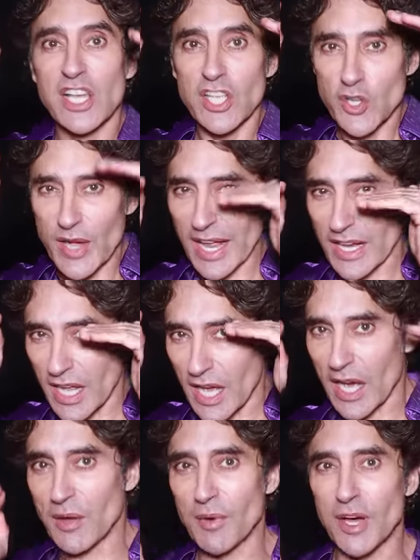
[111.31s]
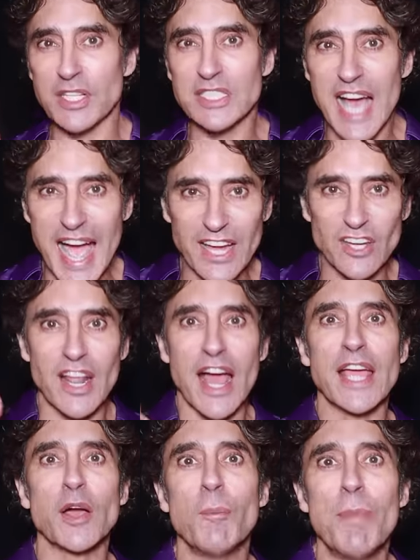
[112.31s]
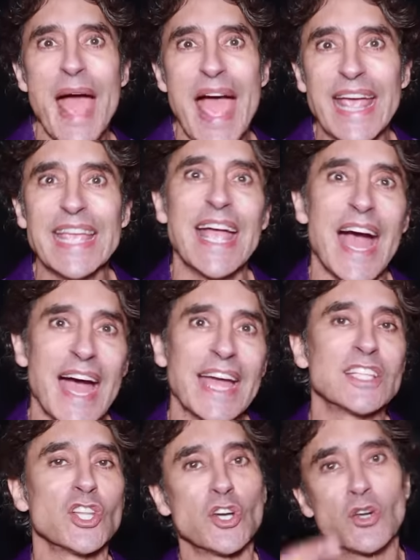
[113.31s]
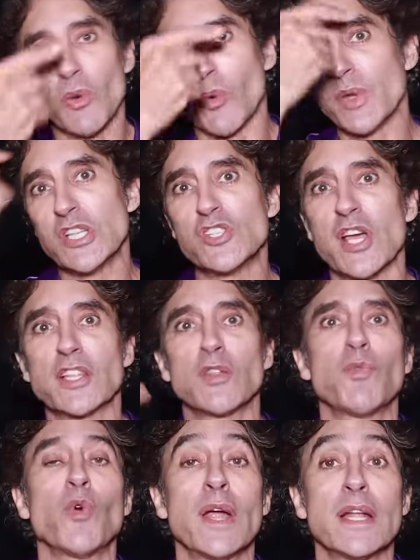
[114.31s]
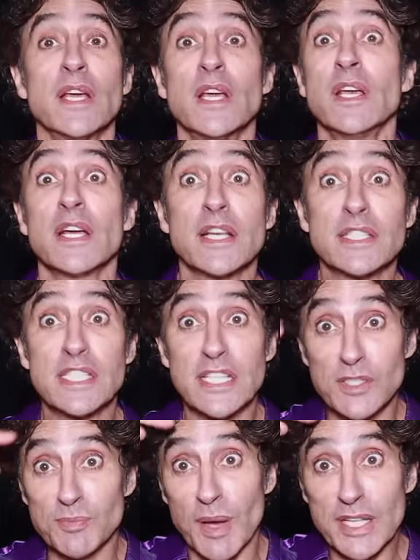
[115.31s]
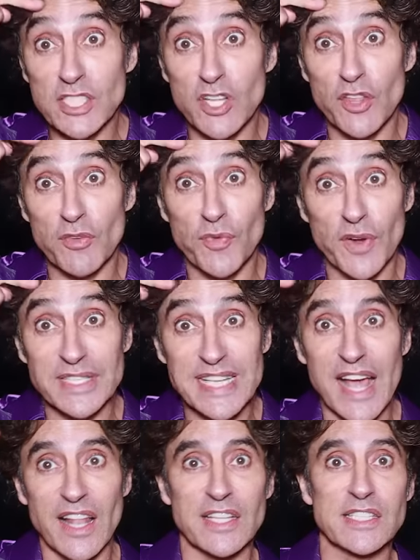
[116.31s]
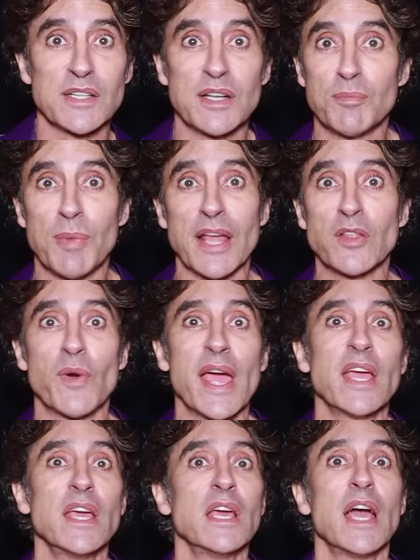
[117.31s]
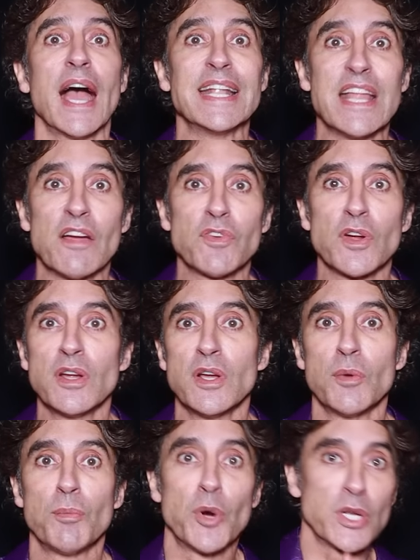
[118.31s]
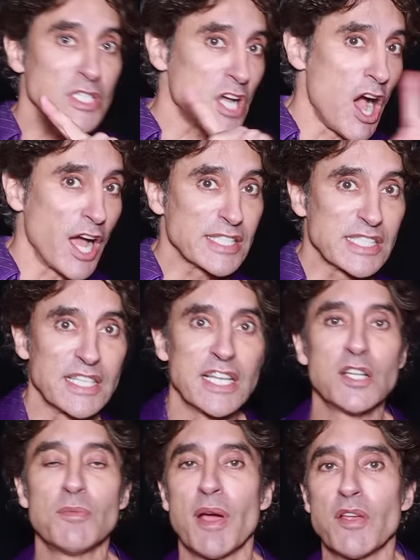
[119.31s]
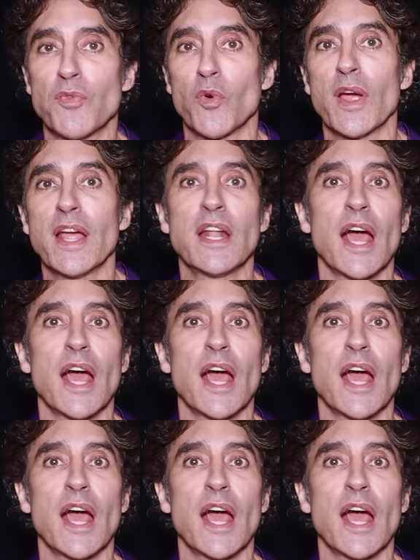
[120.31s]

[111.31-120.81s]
You get a, a tired eye, a baggy eyed look when we inject the forehead. Because this muscle, the frontalis, and by the way, I never put toxin into my forehead.